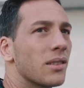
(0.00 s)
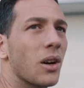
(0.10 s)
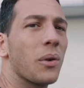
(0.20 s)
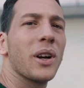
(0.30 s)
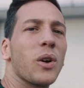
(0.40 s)
So
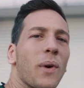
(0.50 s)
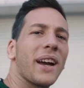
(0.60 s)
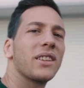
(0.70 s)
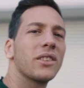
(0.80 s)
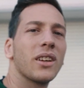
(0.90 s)
we're on the way
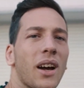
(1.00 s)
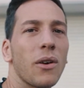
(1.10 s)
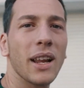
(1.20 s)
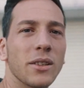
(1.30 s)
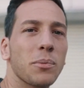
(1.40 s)
to our
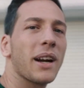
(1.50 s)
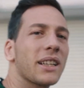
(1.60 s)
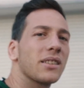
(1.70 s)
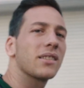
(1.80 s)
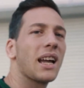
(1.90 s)
last
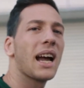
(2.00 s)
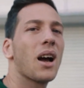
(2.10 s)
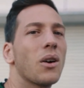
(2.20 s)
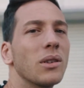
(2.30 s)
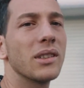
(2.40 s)
practice
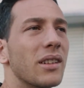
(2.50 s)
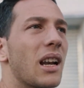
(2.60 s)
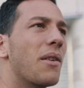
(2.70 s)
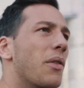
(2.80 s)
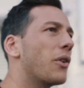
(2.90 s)
now. It's
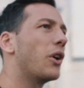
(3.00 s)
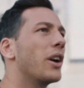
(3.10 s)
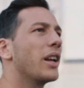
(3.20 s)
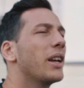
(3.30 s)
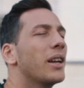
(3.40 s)

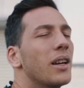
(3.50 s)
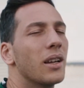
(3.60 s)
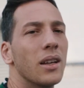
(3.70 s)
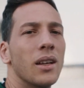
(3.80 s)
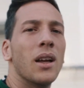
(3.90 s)
11.30.
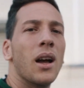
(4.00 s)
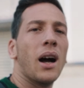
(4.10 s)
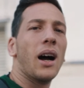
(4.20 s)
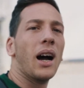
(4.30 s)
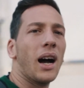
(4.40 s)

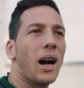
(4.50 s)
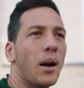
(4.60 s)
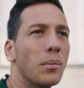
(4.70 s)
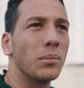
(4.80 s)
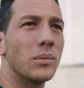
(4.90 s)

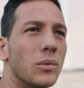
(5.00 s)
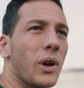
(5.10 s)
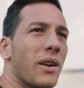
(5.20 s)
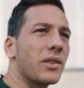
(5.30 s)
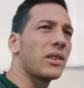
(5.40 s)
Um, we
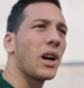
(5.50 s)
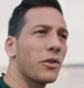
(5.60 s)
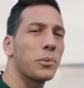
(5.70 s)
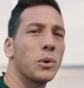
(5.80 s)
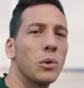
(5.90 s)
have a tough
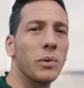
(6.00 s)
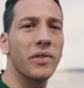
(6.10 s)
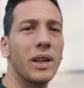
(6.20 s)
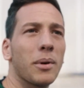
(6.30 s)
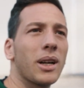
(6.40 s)
pool with
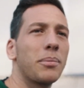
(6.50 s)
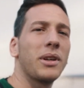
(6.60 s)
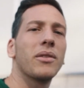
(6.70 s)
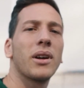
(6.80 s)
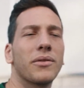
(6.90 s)
Liman and
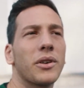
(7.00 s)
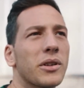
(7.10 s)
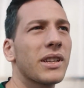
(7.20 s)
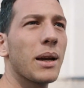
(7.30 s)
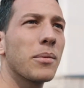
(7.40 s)
Piran. First
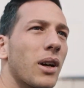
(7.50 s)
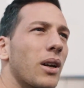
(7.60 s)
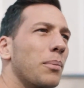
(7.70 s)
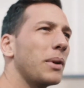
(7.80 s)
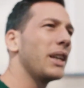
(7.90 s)
game is gonna
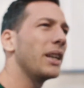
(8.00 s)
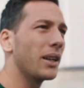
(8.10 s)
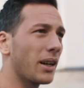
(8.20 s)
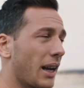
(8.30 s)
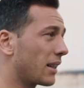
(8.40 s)
be
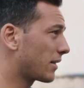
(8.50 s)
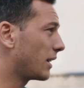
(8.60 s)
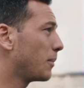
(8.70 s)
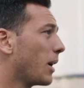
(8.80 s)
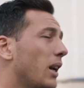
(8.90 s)
against
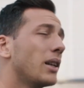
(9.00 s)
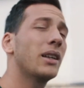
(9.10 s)
Liman.